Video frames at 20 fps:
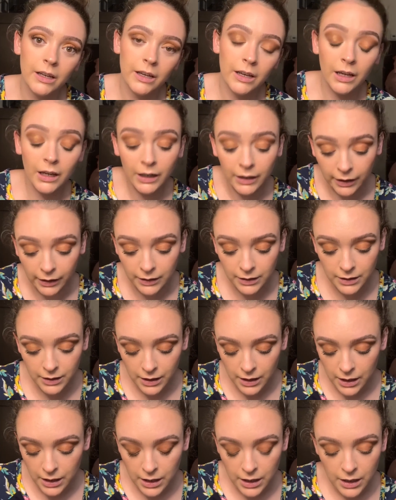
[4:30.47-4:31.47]
And
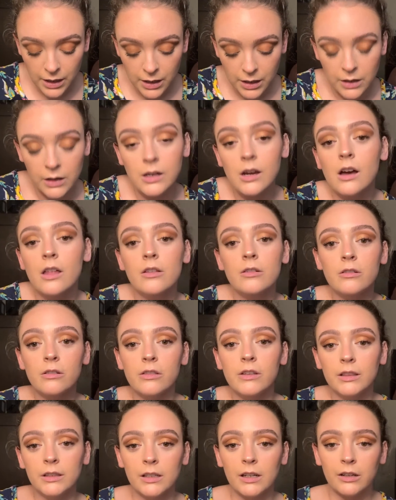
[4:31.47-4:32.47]
the other
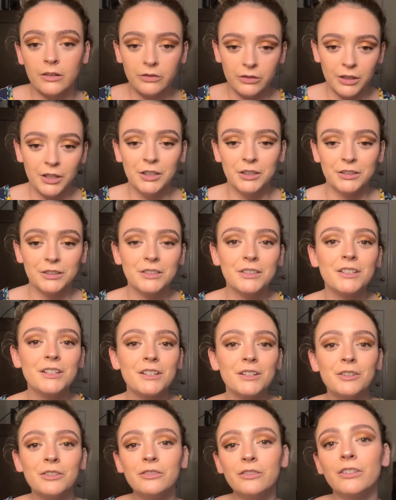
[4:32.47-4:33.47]
thing that I've
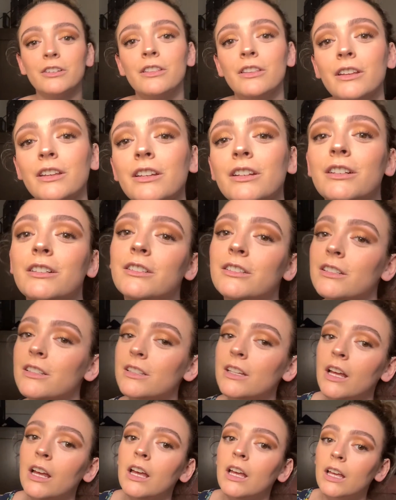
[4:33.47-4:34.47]
learned over the
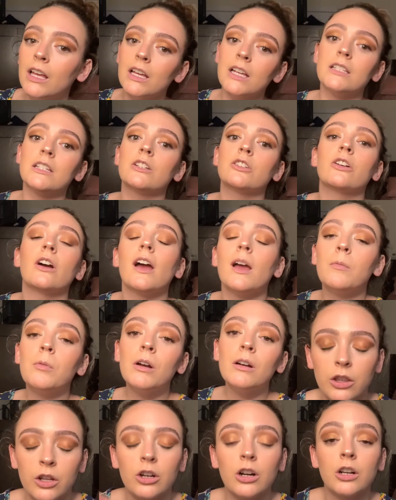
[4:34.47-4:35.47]
years is that your
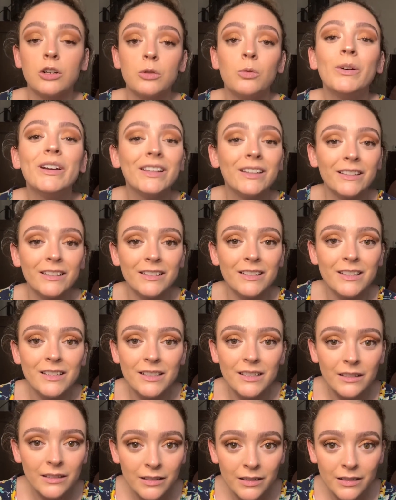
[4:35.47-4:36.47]
eyebrows, they're not
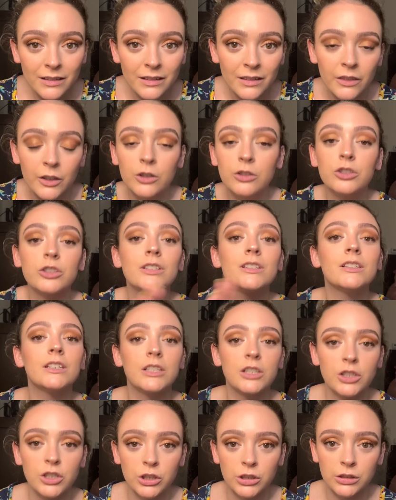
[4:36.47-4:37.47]
twins. They're just
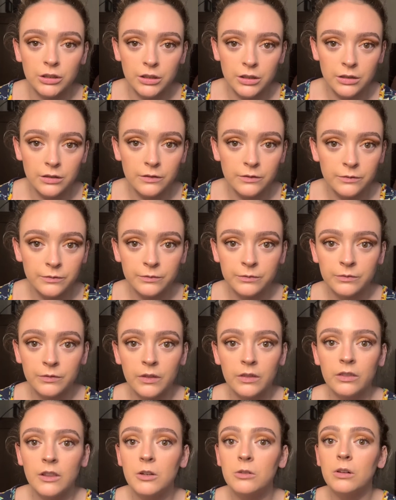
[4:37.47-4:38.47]
sisters.
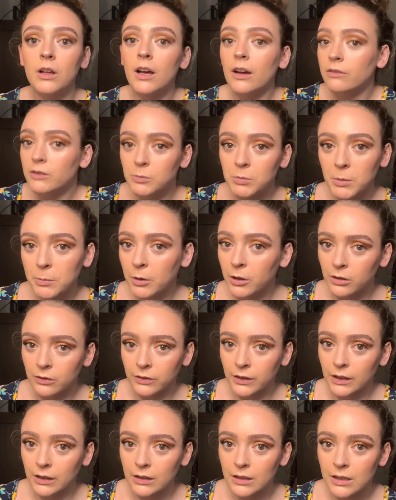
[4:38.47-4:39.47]
They don't have to be
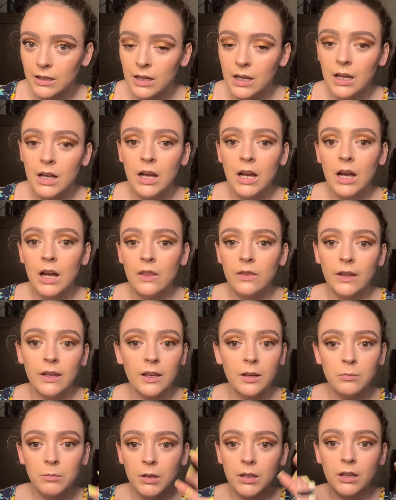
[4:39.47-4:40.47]
perfect. They
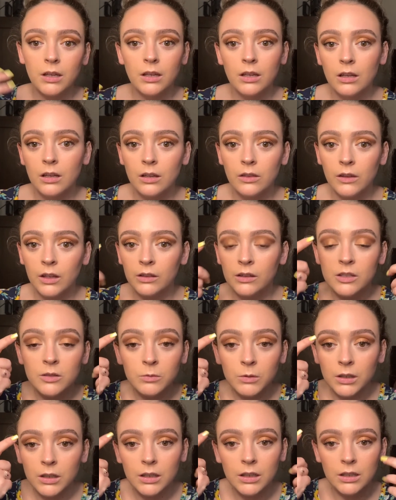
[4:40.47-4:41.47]
can be, like this
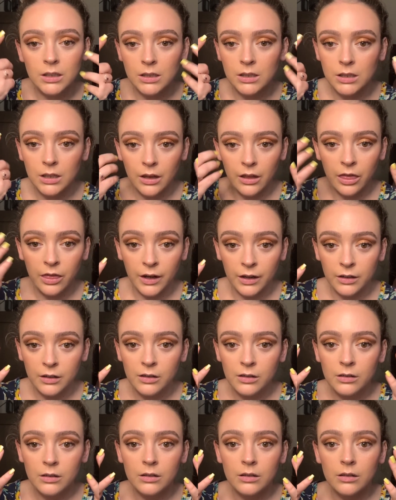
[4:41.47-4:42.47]
one is
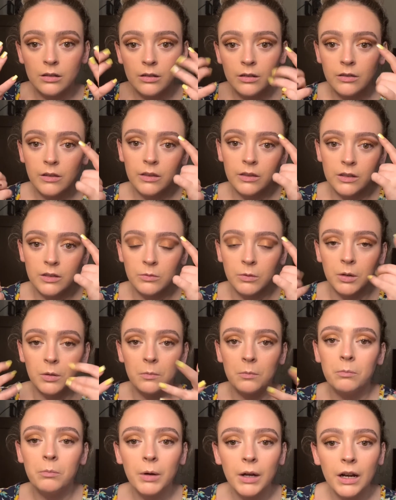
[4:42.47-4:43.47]
thinner than this
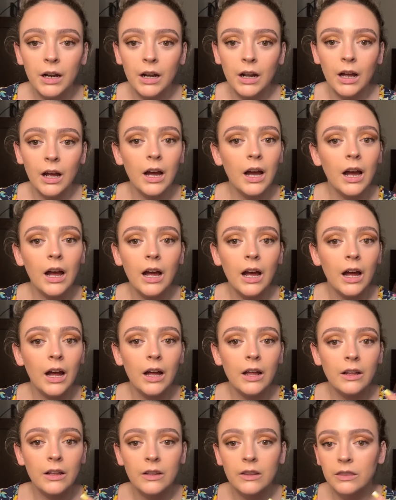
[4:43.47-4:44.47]
one, but
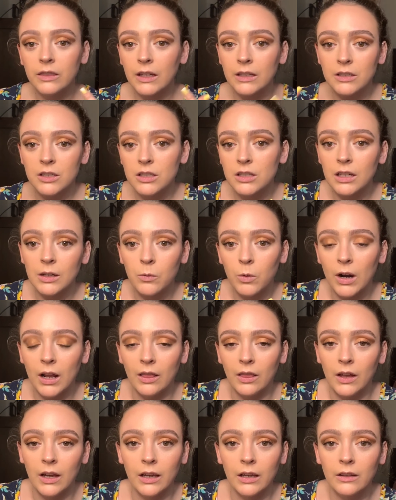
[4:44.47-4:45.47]
that's just like what I
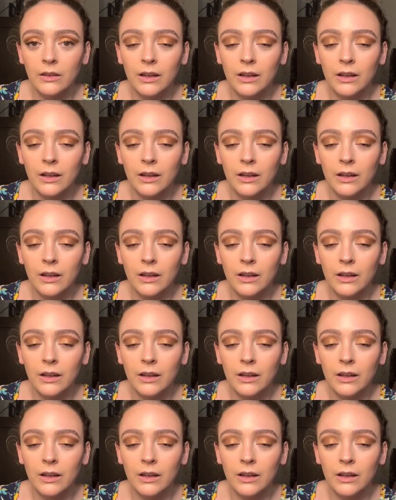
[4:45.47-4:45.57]
like.